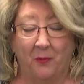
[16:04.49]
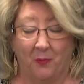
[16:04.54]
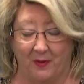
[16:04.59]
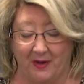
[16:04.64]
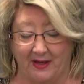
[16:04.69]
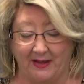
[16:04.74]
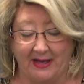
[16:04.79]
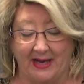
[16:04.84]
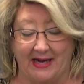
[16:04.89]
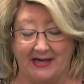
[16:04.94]

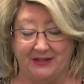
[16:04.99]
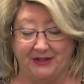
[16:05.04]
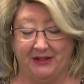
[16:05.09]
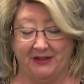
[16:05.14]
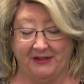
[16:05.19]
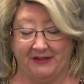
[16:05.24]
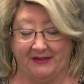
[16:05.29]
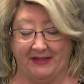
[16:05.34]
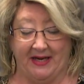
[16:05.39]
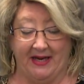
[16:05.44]
What
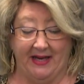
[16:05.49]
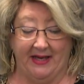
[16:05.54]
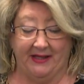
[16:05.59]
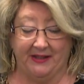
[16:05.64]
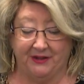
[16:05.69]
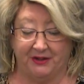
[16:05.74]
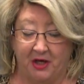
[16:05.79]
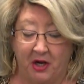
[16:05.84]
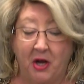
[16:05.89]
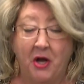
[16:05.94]
Elijah is saying
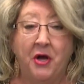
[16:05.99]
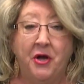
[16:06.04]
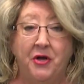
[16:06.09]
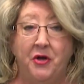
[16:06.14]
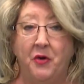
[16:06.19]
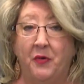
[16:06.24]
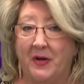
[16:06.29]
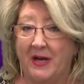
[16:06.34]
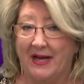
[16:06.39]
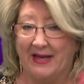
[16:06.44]
is,
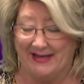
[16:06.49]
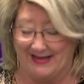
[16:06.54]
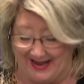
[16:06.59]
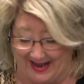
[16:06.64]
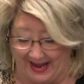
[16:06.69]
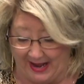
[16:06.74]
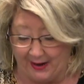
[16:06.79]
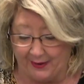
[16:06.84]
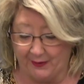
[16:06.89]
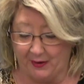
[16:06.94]
you can
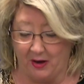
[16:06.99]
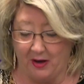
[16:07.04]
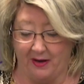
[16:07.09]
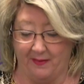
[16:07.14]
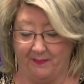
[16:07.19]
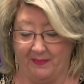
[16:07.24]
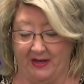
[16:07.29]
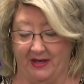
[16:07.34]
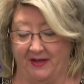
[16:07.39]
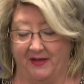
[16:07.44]
count
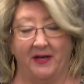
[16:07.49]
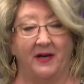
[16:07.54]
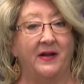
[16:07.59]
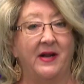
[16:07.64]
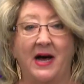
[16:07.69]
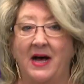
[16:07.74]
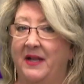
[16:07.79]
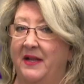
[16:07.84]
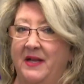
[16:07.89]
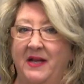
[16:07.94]
on me to
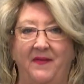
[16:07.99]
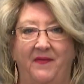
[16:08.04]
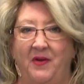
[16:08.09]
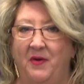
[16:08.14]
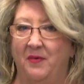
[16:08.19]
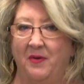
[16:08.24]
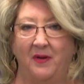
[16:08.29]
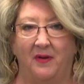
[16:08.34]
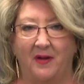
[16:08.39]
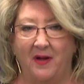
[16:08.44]
not leave
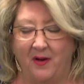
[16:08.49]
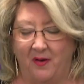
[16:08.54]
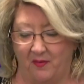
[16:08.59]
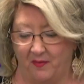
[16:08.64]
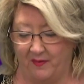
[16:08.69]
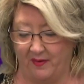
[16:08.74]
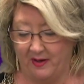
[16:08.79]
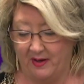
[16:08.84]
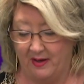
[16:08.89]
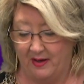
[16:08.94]
you
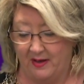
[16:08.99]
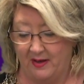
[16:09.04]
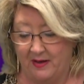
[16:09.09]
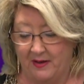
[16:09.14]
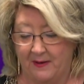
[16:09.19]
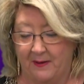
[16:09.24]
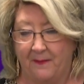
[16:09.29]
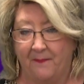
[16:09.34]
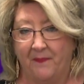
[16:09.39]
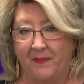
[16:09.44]
alone.
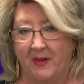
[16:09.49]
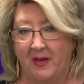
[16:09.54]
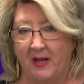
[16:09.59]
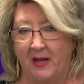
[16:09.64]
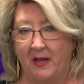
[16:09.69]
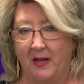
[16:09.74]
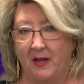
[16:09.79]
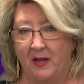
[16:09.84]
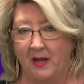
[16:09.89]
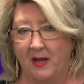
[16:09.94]

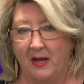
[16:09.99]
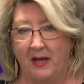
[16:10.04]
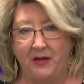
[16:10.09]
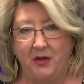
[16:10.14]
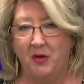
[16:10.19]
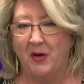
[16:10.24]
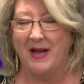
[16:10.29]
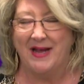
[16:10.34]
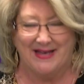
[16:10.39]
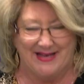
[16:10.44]

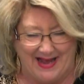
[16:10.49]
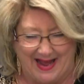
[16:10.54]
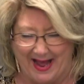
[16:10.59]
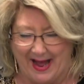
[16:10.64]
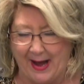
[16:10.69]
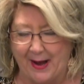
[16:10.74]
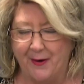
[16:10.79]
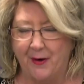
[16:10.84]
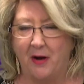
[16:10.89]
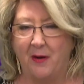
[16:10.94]
You can
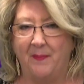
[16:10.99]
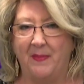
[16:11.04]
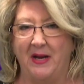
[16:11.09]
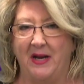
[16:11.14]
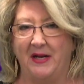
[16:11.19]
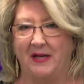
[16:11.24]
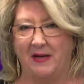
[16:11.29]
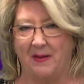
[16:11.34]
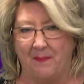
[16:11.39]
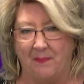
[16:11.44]
count on
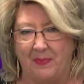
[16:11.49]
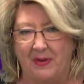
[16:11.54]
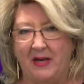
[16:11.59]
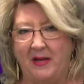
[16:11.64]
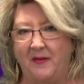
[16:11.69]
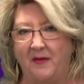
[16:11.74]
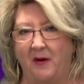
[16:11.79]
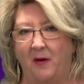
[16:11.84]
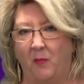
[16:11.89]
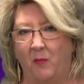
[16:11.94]
me to
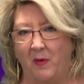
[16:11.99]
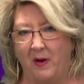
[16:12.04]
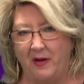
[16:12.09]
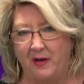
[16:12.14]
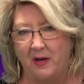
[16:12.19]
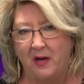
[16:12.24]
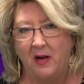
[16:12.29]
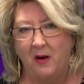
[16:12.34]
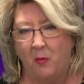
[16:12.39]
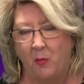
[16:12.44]
be there
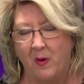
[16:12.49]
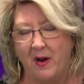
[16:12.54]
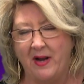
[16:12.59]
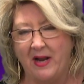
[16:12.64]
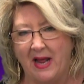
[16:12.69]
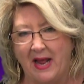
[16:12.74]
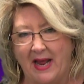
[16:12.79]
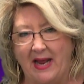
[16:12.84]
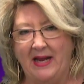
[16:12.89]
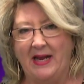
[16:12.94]
when,
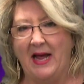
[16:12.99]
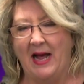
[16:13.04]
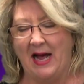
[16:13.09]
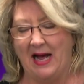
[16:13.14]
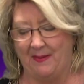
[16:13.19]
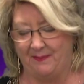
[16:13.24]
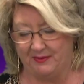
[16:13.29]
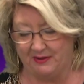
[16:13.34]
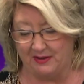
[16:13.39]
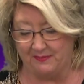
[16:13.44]
when
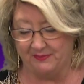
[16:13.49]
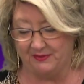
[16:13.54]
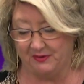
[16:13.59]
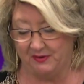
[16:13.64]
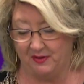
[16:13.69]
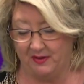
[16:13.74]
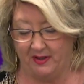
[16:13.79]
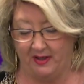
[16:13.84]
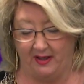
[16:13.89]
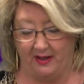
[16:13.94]
Ahab comes
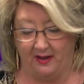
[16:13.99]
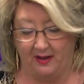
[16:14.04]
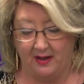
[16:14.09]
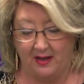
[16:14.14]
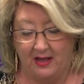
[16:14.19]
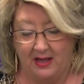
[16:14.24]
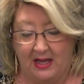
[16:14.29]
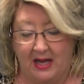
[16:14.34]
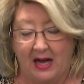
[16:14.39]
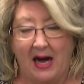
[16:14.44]
looking.
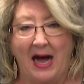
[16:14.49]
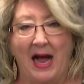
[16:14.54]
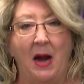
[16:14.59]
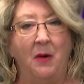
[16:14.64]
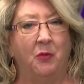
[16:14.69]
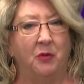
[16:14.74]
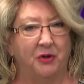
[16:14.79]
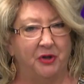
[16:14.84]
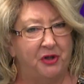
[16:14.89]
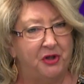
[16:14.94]

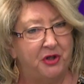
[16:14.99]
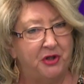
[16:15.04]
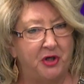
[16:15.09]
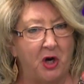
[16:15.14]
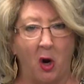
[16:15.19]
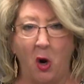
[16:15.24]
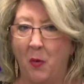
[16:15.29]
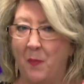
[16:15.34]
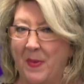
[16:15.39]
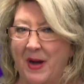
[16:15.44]
I will
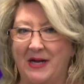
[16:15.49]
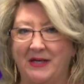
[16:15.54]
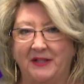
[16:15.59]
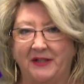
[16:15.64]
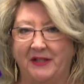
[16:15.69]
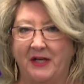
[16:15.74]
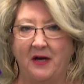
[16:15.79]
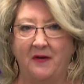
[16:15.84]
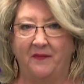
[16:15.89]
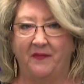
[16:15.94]
show
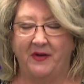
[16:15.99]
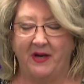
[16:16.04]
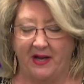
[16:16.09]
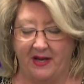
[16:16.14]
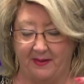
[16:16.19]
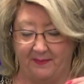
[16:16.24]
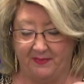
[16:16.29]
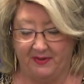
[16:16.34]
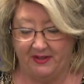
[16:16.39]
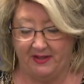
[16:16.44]
myself to
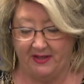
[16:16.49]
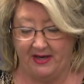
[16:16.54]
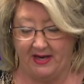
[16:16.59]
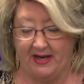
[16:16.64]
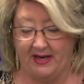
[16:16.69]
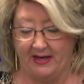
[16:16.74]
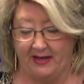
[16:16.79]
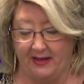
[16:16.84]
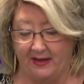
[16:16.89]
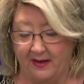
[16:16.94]
him
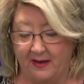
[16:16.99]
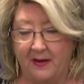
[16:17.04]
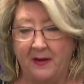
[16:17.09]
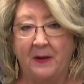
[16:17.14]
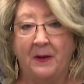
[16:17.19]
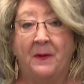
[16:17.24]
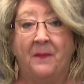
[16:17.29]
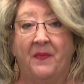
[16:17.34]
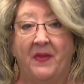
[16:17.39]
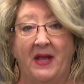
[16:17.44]
today.
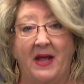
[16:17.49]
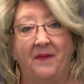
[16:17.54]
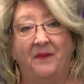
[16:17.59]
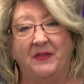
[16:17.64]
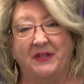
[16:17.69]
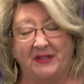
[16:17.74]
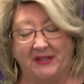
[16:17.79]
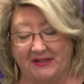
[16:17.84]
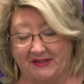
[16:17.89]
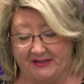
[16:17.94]
The
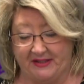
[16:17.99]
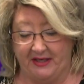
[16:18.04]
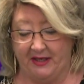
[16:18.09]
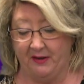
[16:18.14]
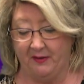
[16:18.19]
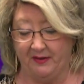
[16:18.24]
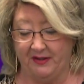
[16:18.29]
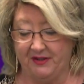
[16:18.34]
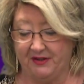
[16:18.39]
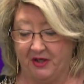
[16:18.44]
emphasis
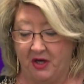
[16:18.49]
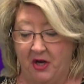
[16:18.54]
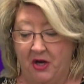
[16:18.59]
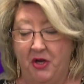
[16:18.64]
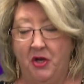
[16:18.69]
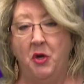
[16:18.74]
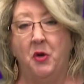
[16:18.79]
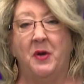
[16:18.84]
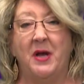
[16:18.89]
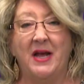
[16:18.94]
here is
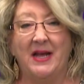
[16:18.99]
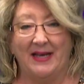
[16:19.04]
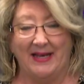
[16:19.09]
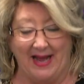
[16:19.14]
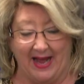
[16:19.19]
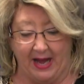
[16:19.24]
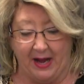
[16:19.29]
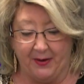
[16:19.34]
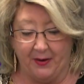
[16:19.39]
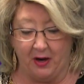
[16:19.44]
you can
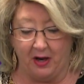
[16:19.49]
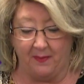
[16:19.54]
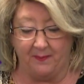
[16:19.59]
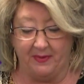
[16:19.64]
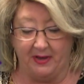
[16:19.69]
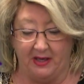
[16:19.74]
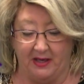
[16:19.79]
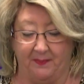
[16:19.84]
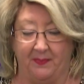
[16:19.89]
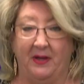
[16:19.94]
count
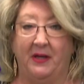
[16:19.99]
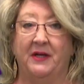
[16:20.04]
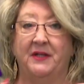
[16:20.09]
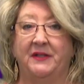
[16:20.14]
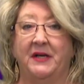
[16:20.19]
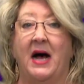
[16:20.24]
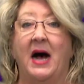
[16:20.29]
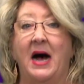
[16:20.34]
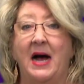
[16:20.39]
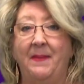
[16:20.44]
on me
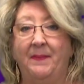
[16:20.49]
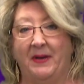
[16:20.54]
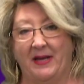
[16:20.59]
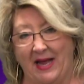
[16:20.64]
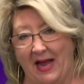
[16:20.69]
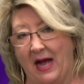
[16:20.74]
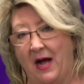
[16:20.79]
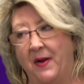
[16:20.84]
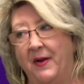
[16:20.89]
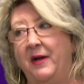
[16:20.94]
because I'm
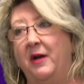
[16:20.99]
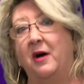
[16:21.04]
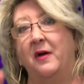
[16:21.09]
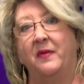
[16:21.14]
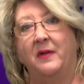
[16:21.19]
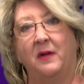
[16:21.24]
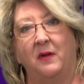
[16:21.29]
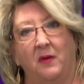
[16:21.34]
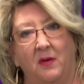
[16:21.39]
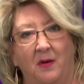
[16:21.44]
counting
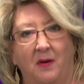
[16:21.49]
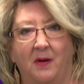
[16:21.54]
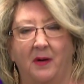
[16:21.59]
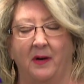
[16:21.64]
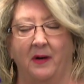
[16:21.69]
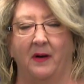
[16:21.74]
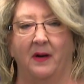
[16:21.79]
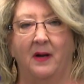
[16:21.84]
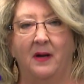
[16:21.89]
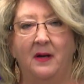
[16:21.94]
on the
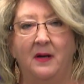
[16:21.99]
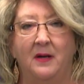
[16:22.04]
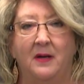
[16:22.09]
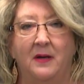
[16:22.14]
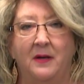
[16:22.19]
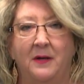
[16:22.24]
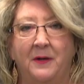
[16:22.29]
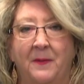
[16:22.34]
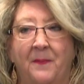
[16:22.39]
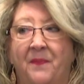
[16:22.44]
Lord.
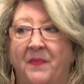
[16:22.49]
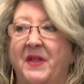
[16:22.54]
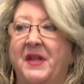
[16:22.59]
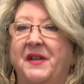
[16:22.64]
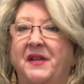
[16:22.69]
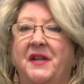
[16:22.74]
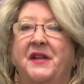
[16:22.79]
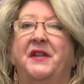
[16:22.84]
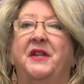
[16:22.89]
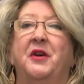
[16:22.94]

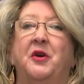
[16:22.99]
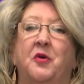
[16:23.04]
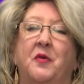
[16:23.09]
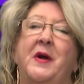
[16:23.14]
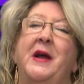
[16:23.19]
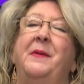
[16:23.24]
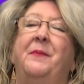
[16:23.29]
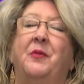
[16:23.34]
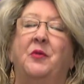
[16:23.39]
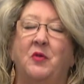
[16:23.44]
This is the
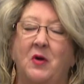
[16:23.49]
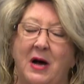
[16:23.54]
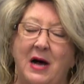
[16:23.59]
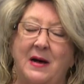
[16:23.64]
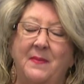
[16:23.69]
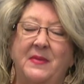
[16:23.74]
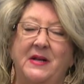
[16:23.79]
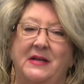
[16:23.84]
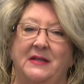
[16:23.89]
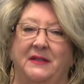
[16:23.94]
great
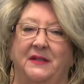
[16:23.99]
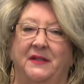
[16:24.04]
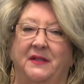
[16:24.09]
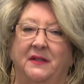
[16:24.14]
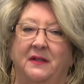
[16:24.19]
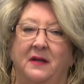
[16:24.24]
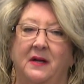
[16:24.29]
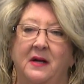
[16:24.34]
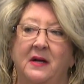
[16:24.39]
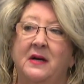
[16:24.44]

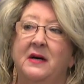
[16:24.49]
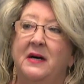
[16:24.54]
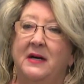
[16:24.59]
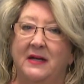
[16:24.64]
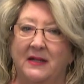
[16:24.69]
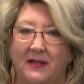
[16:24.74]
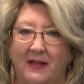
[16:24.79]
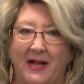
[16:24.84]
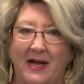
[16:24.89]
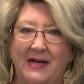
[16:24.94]
promise.
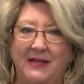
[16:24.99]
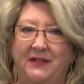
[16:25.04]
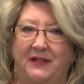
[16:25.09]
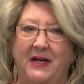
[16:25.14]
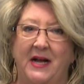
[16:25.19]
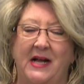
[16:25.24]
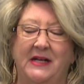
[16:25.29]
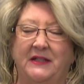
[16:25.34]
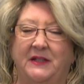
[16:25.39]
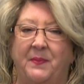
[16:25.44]

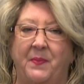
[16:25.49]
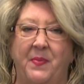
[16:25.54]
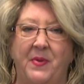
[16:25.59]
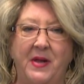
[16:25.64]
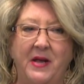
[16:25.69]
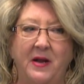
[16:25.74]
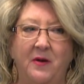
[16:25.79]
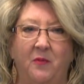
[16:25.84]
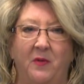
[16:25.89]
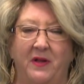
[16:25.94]
Elijah has
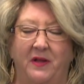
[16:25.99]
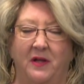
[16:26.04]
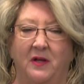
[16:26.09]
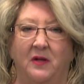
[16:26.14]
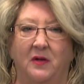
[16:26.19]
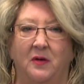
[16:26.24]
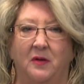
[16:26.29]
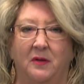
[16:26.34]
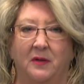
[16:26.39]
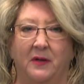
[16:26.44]
been with the
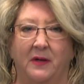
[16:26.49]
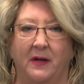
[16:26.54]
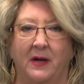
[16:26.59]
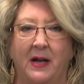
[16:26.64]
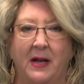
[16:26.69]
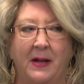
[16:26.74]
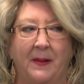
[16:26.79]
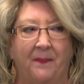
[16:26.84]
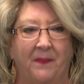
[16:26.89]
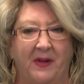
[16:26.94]

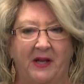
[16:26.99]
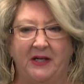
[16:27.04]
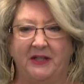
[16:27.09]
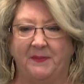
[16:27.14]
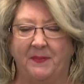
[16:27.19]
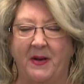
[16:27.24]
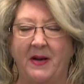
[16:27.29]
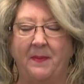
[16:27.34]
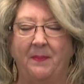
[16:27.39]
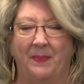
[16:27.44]
Lord.
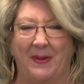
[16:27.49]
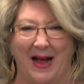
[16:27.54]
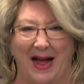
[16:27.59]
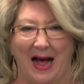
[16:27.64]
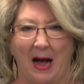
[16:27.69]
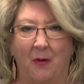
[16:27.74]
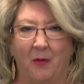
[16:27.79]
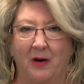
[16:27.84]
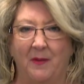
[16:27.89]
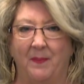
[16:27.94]
He's been
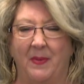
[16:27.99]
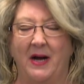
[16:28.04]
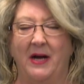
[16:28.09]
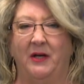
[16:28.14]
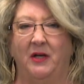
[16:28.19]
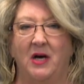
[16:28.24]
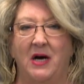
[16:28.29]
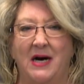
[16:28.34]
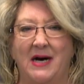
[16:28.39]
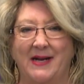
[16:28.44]
empowered
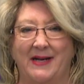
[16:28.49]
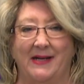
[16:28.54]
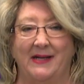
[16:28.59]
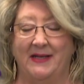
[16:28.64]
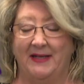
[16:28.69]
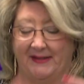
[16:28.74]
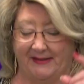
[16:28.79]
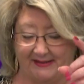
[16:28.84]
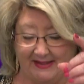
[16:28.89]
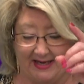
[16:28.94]
by God,
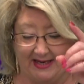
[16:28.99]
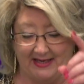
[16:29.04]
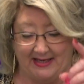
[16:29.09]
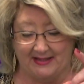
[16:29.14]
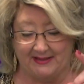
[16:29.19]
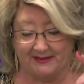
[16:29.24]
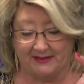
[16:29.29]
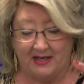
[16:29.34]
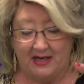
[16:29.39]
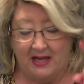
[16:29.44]
and he
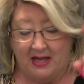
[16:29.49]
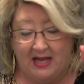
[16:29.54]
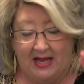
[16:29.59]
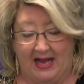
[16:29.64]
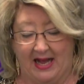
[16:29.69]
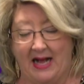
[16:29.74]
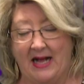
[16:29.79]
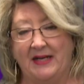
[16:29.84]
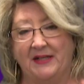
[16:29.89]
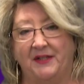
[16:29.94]
says,
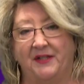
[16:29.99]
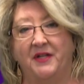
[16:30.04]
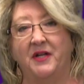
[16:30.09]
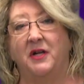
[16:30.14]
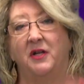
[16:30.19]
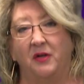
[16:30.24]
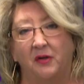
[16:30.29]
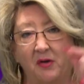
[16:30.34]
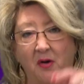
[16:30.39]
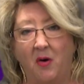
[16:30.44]
As
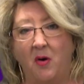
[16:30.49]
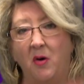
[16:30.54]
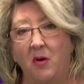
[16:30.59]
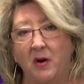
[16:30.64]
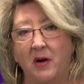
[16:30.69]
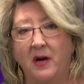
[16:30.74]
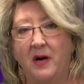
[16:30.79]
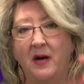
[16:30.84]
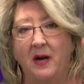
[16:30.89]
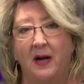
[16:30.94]
the
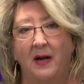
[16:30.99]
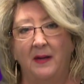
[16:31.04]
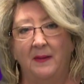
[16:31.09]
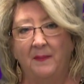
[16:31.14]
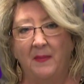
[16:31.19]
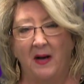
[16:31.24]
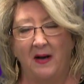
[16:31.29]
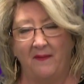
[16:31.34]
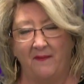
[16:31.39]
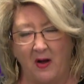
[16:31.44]
Lord
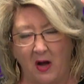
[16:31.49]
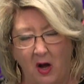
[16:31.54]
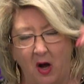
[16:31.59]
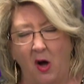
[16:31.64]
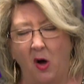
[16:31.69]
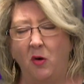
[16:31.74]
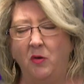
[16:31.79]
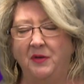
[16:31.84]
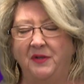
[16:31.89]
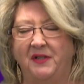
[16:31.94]
of
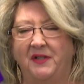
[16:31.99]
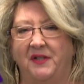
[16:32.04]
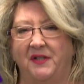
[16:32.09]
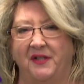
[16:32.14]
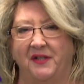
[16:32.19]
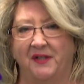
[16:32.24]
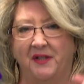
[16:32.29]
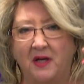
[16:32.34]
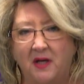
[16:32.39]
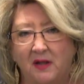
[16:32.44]

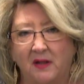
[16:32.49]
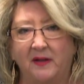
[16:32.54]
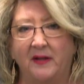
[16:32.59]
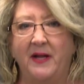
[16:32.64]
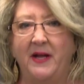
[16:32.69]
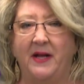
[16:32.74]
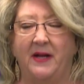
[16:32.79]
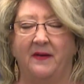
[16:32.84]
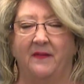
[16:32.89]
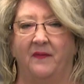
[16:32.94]
hosts
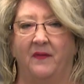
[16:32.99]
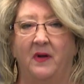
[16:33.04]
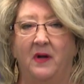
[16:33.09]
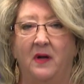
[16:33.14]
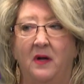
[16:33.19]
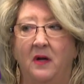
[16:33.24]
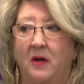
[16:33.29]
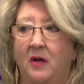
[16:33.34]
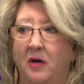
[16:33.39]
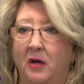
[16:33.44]
live.
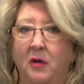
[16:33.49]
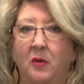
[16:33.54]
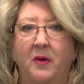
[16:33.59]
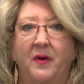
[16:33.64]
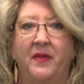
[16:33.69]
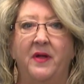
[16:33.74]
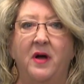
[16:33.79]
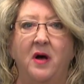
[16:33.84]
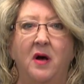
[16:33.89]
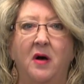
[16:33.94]
Who
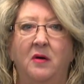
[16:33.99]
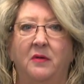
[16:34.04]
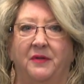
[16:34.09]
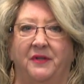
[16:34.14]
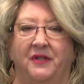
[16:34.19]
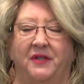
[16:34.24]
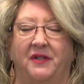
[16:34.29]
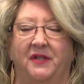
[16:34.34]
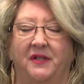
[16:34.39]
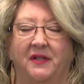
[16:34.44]
are the
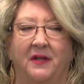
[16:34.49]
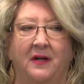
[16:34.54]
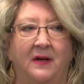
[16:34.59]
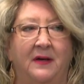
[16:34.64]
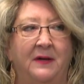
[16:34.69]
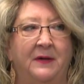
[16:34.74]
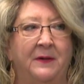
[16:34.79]
hosts?